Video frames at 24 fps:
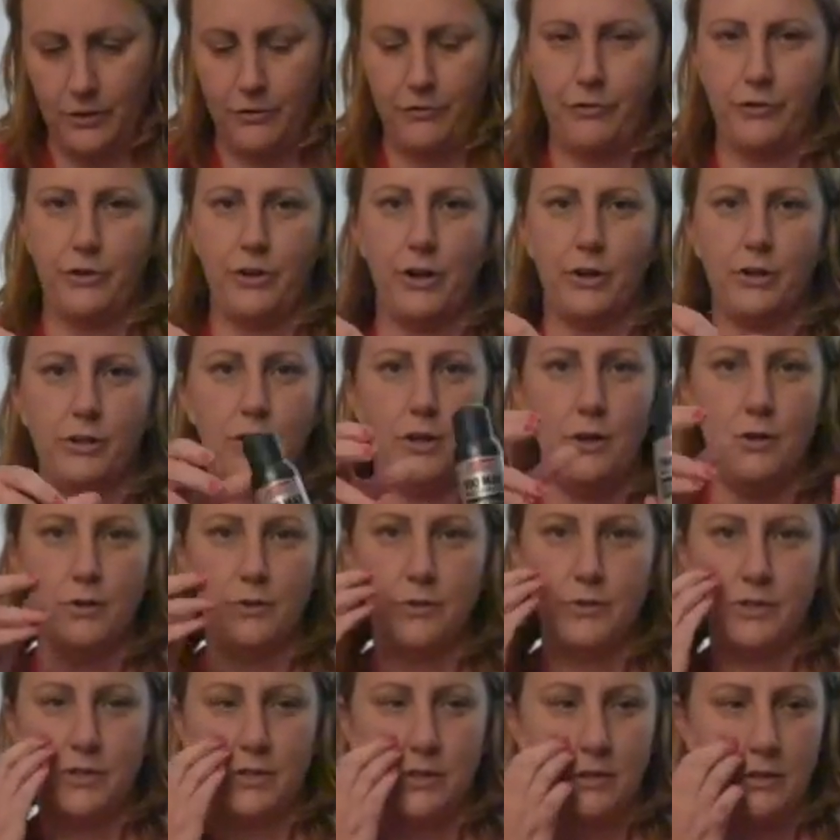for our
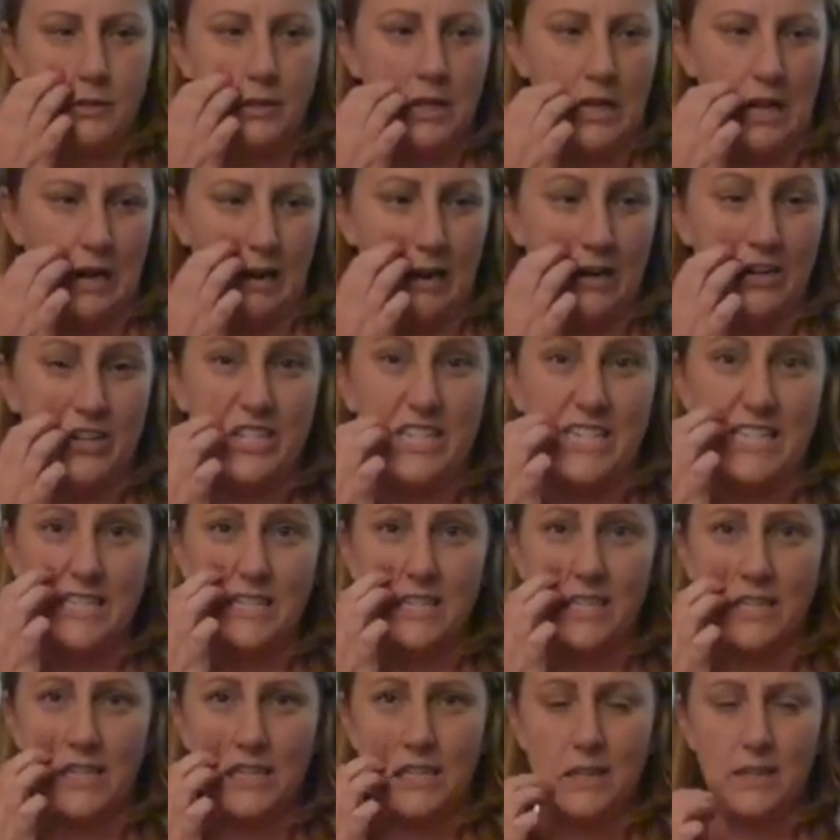clothes, our
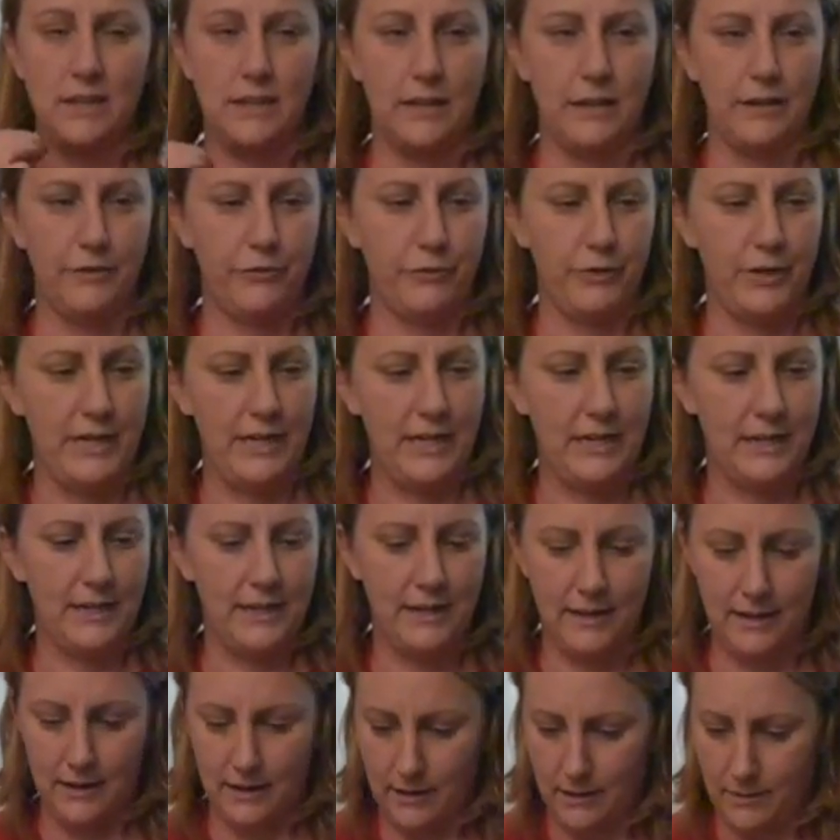DEET, if we need
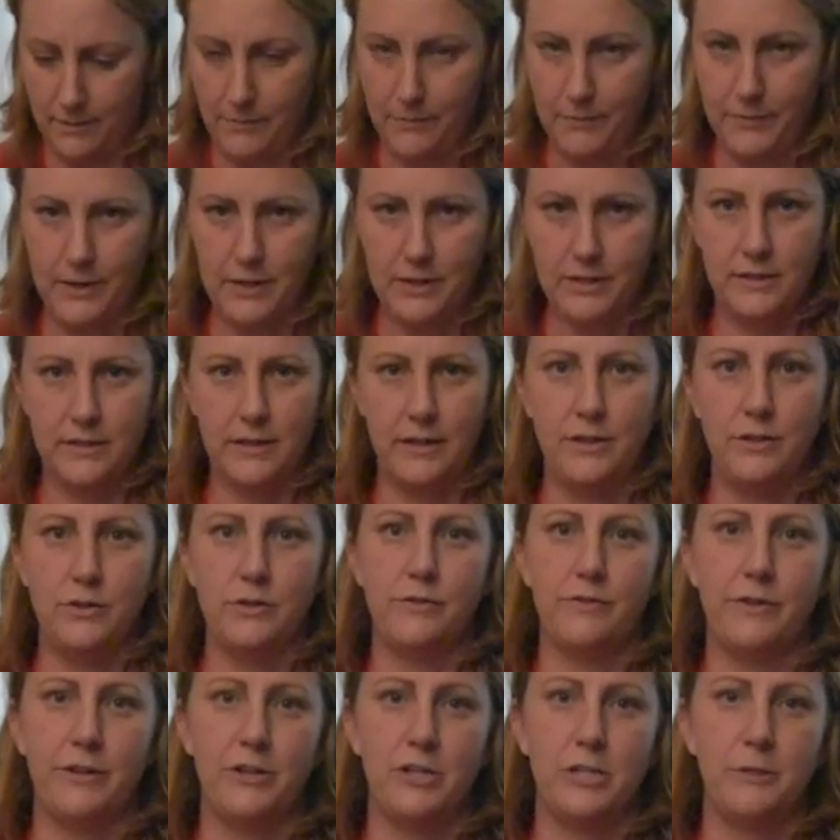it, this I
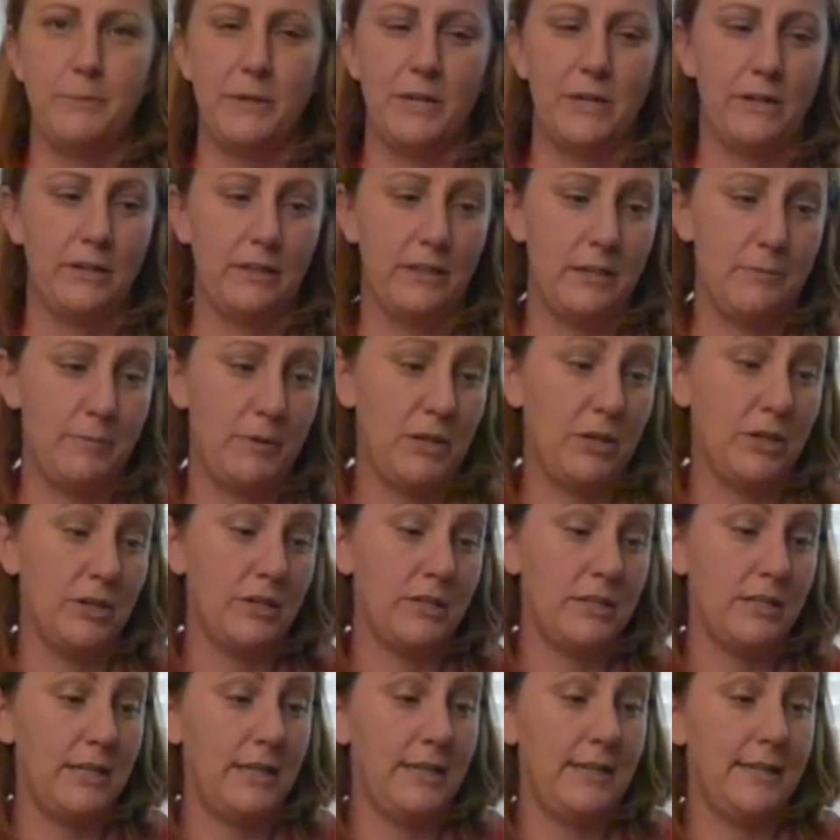use very sparingly
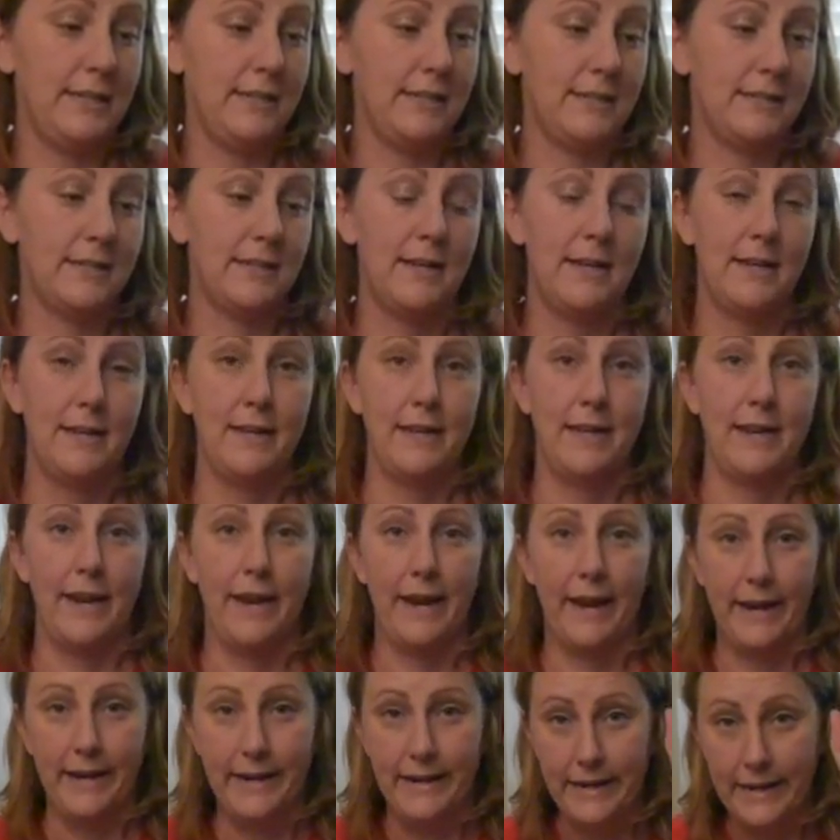because it is
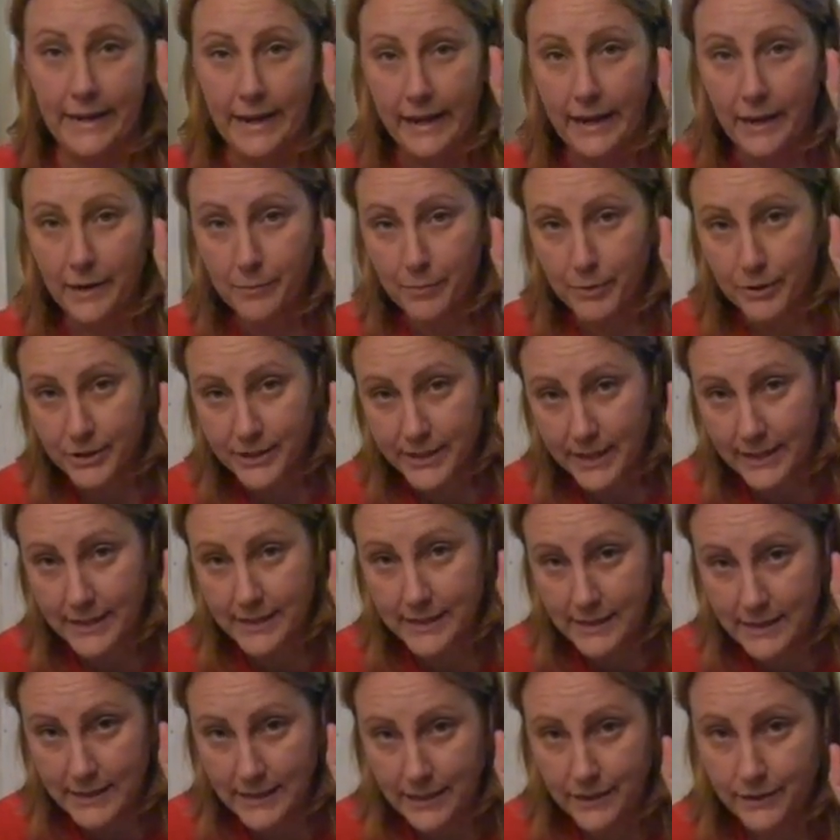98%
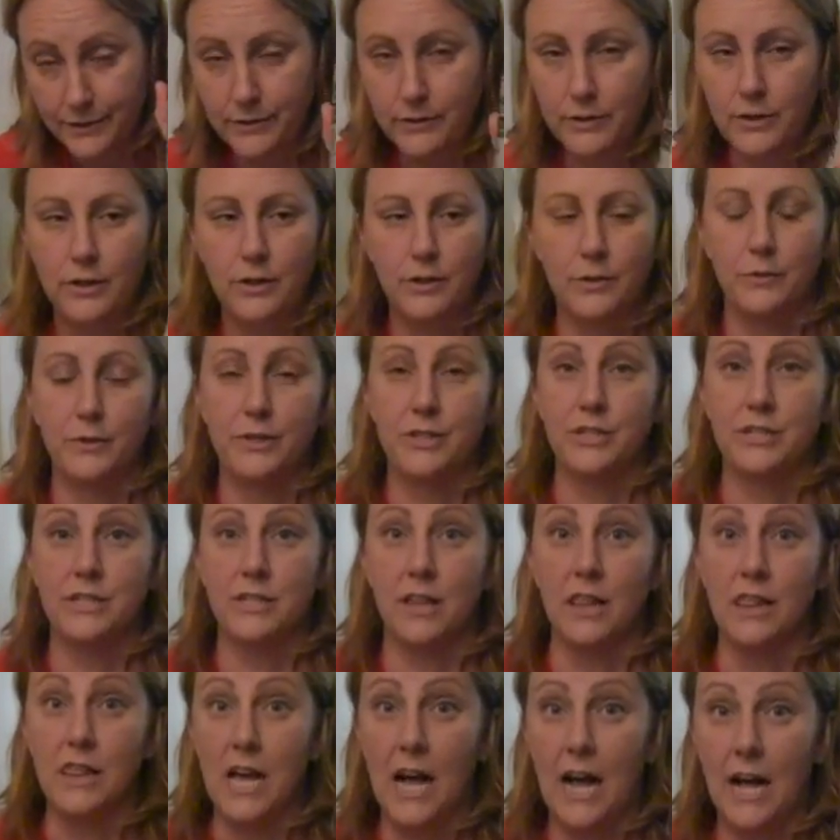DEET, which is
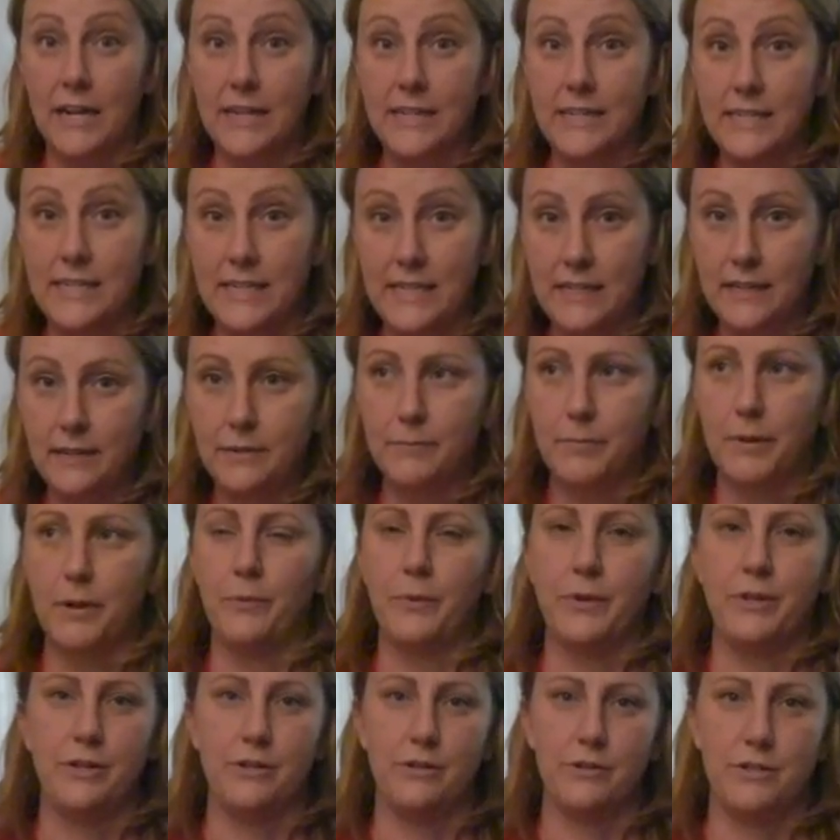a lot of DEET, but
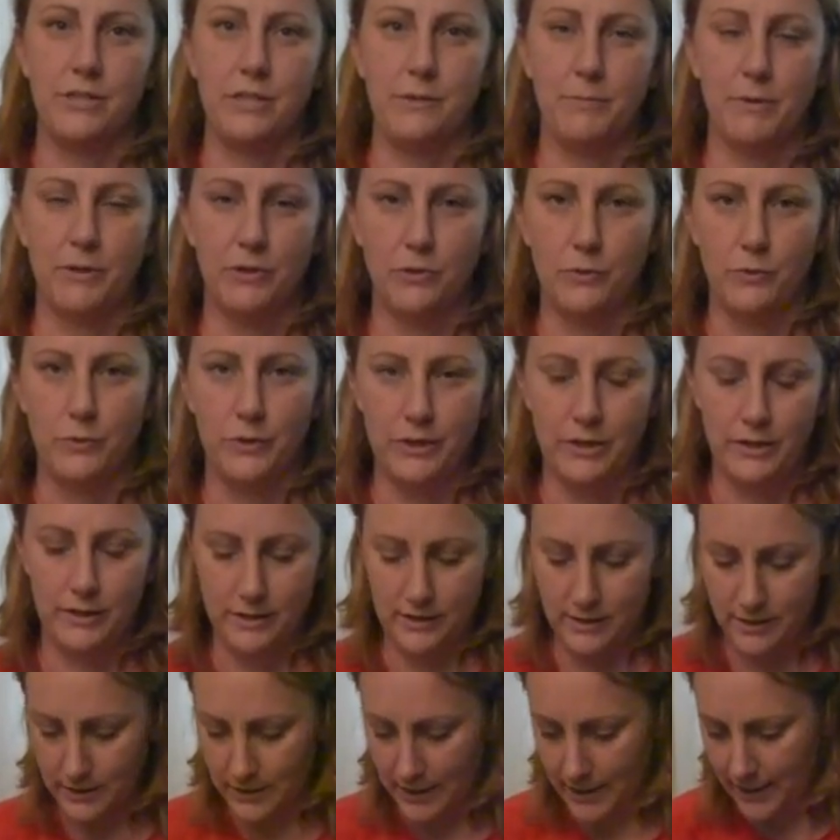when you're deep in the
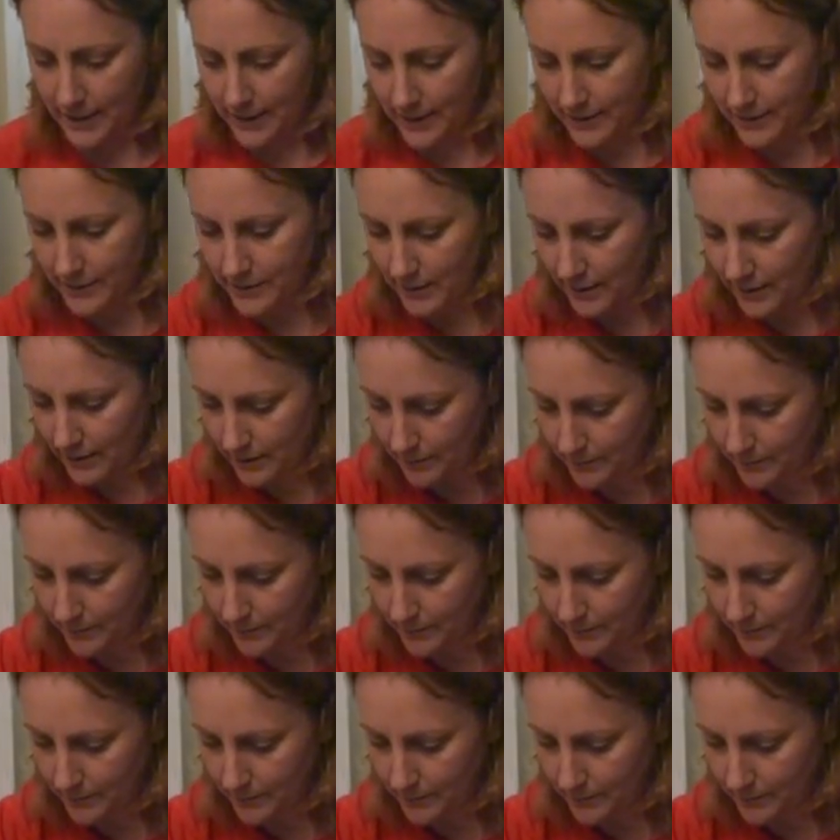woods and